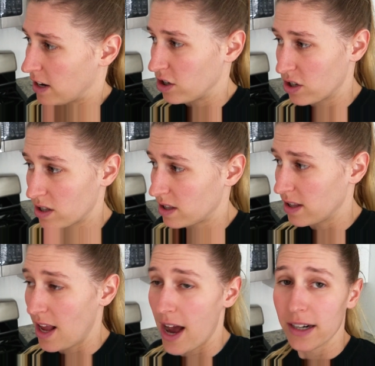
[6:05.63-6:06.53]
just
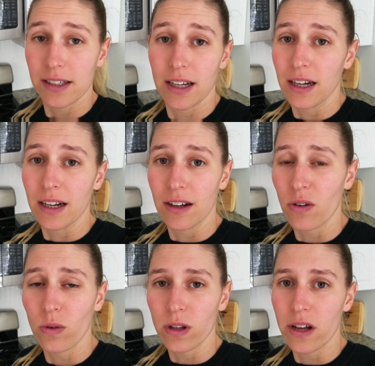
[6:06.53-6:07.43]
not getting a
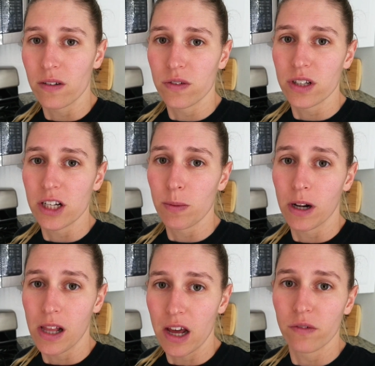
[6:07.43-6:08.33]
whole lot of sleep and
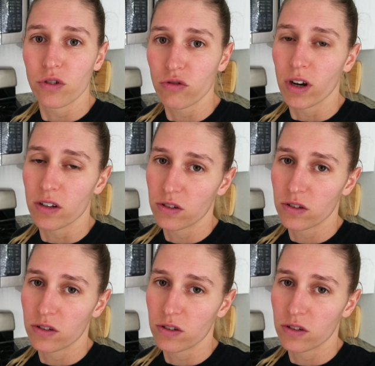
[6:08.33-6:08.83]
a lot of stress.